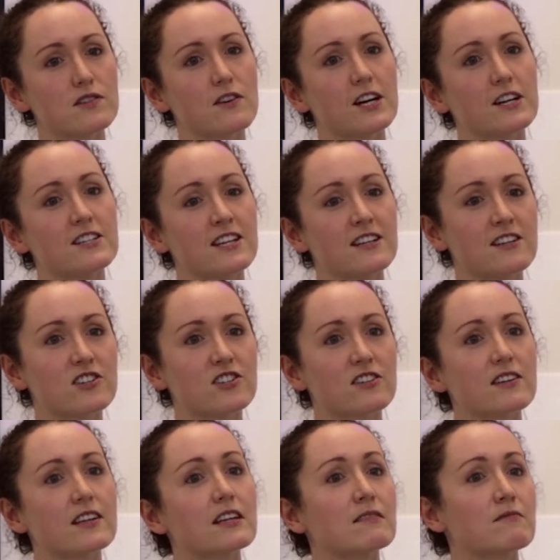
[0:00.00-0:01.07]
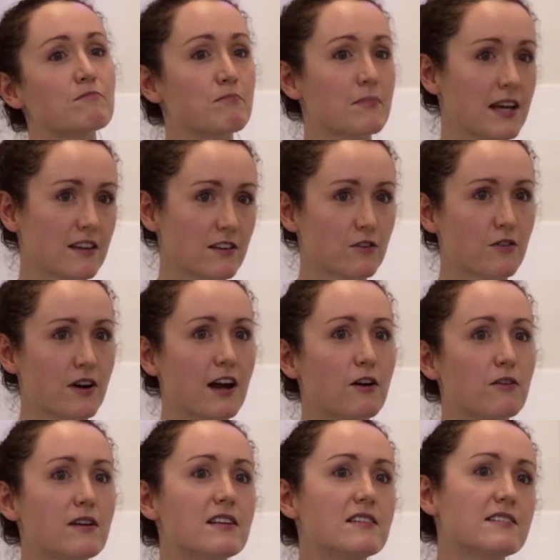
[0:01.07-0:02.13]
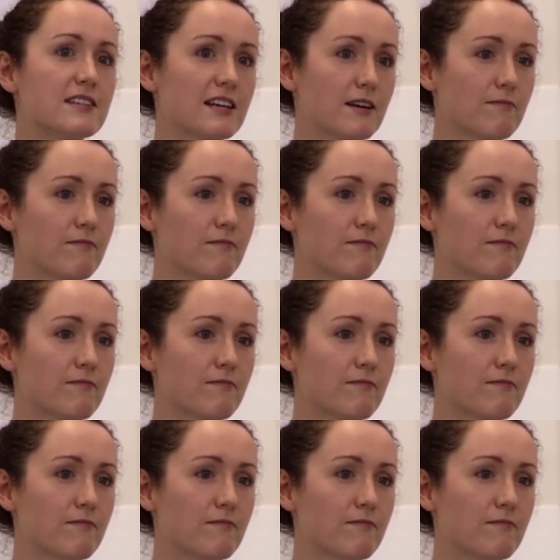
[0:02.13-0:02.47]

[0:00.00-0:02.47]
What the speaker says: our technician can make the crown and